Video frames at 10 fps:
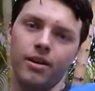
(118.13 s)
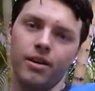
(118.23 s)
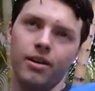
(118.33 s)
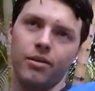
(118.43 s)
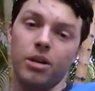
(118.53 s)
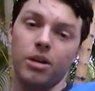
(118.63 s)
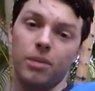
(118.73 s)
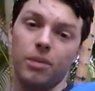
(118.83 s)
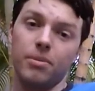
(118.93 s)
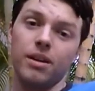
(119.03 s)
we had to be up
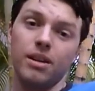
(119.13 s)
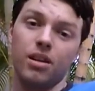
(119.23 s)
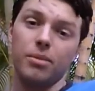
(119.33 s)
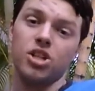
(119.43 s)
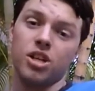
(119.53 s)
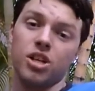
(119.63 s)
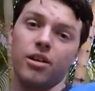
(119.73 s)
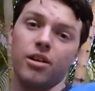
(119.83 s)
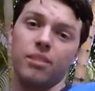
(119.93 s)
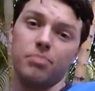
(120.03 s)
and in the lobby checking
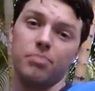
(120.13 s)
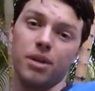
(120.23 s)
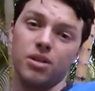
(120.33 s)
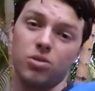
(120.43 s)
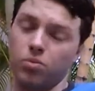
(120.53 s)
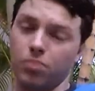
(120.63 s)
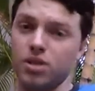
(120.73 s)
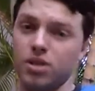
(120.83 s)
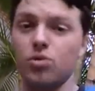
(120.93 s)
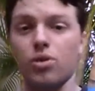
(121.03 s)
out by
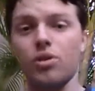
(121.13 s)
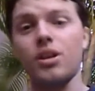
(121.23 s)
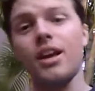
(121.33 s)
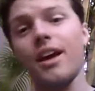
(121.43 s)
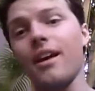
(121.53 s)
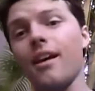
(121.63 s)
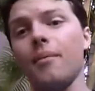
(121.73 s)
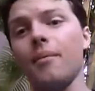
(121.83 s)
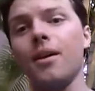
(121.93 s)
2:30 a.m.,